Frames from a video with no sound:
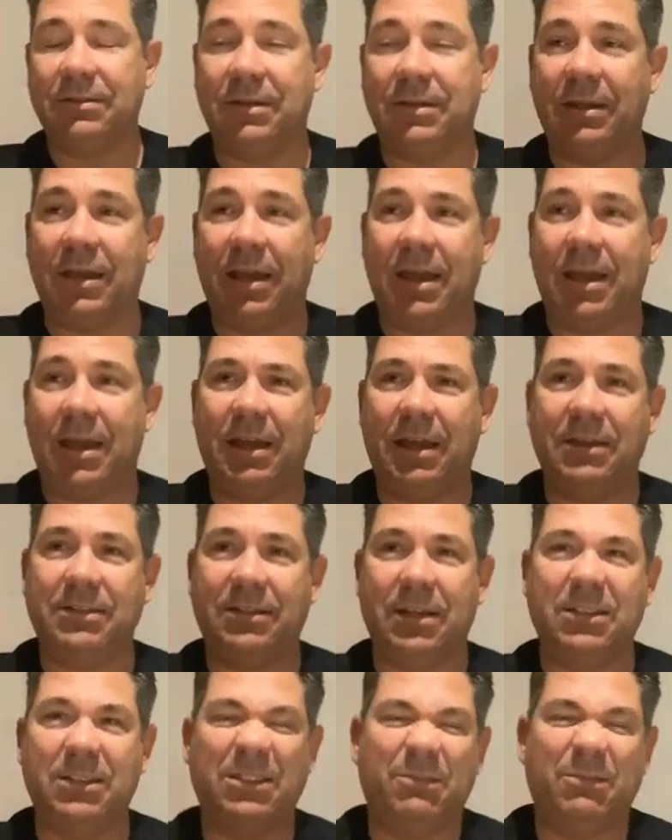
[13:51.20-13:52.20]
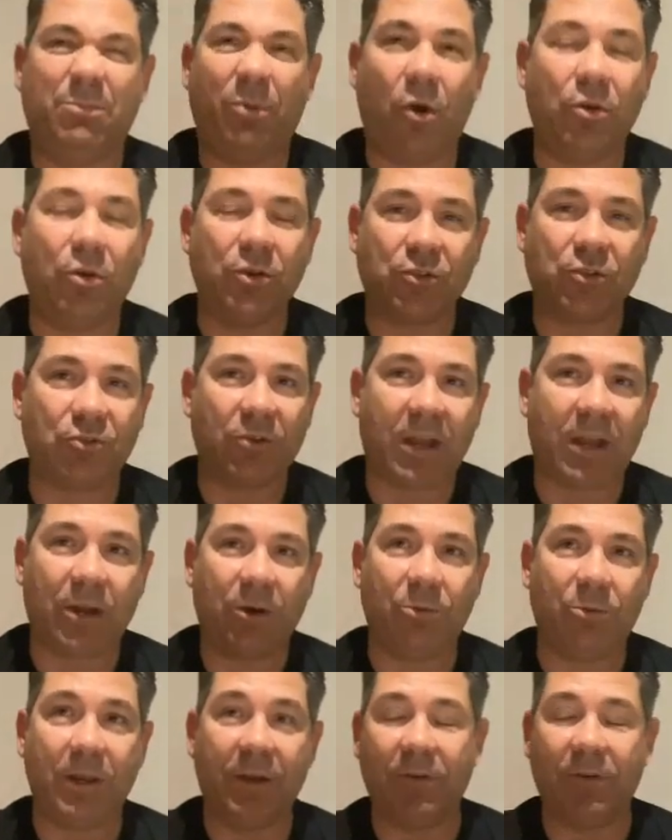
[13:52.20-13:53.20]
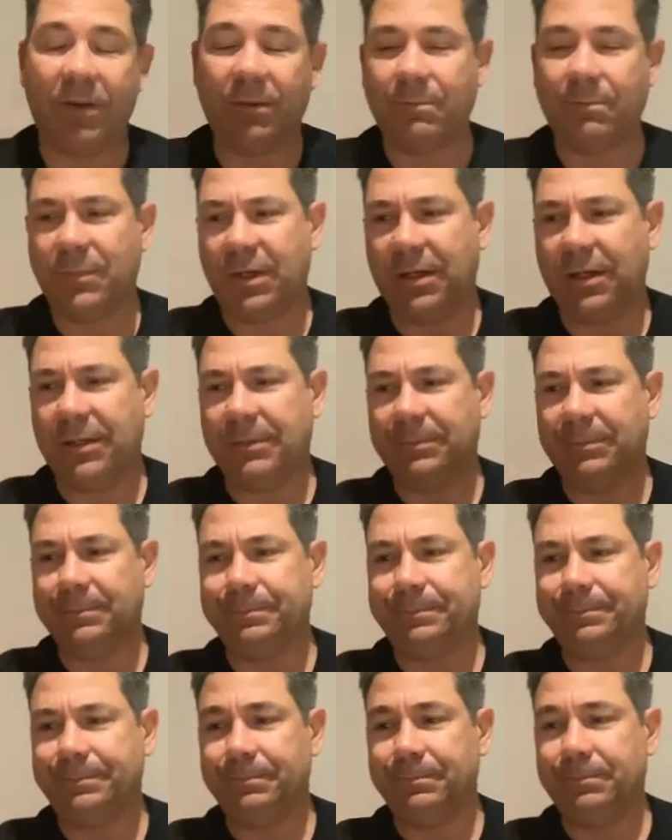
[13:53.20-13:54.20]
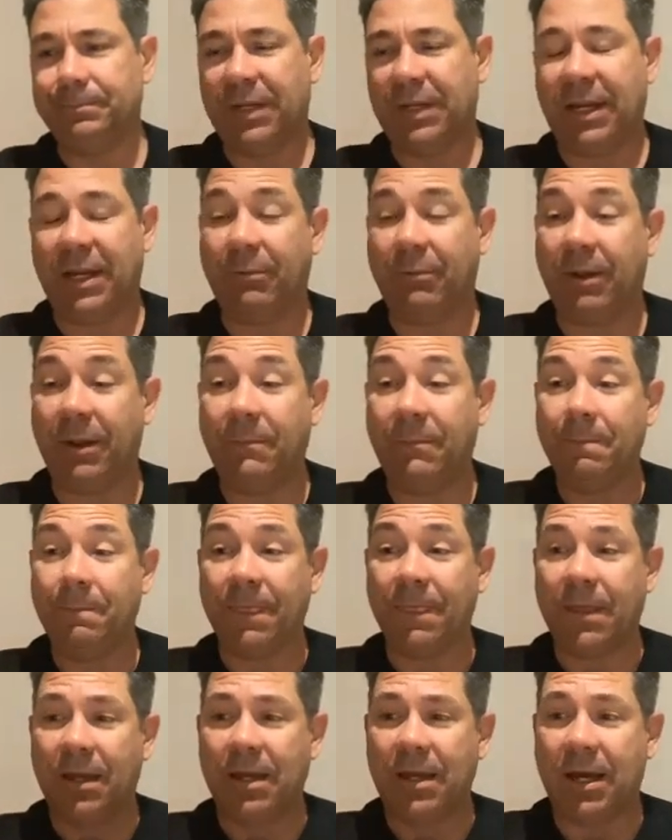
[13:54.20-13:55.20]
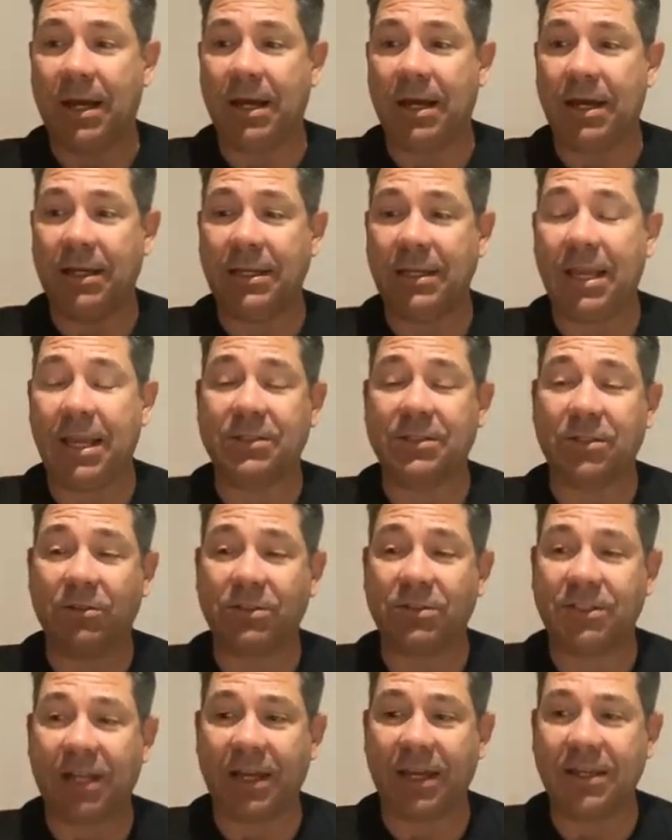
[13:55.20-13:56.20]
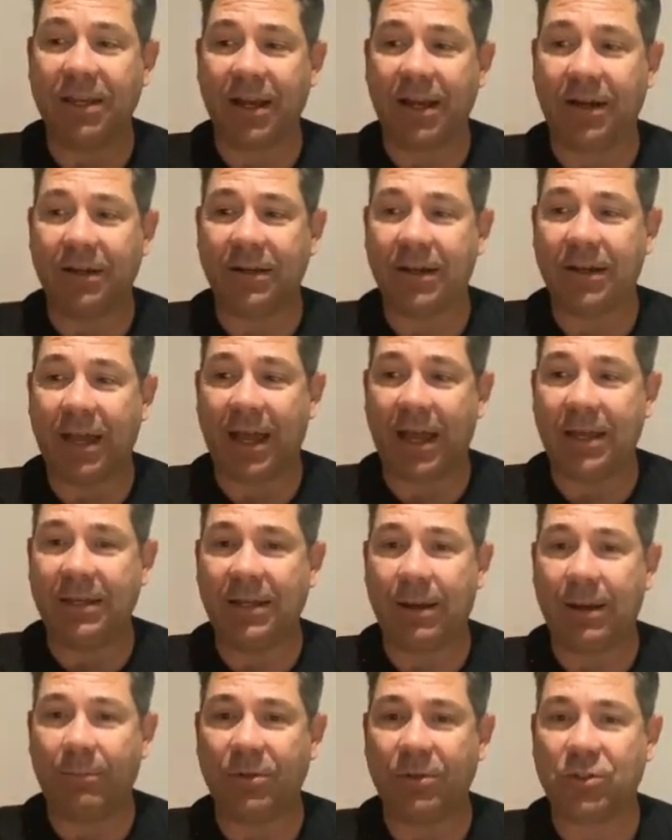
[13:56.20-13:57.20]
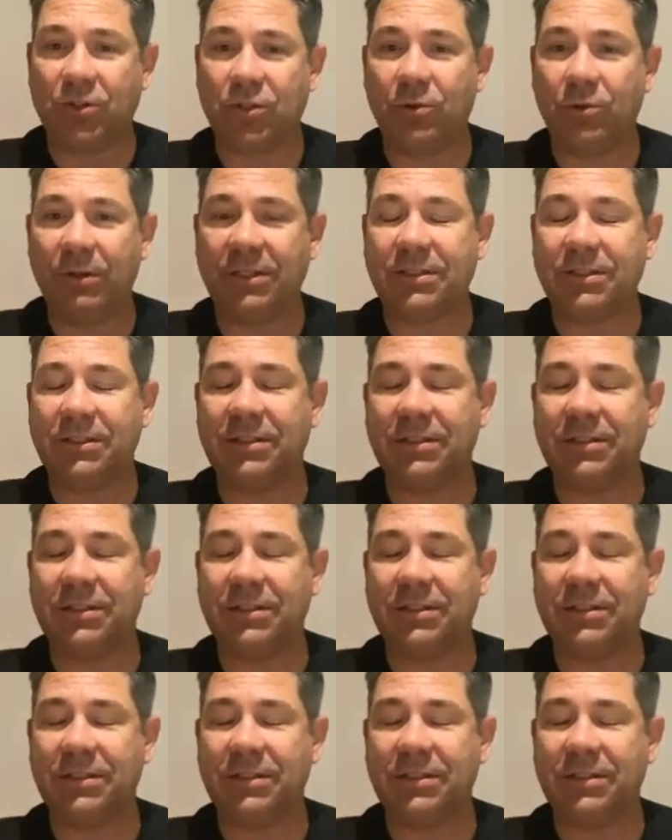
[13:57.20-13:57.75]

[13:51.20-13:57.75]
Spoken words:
As a bonus track or whatever. But anyway, so Stay Young at number 2.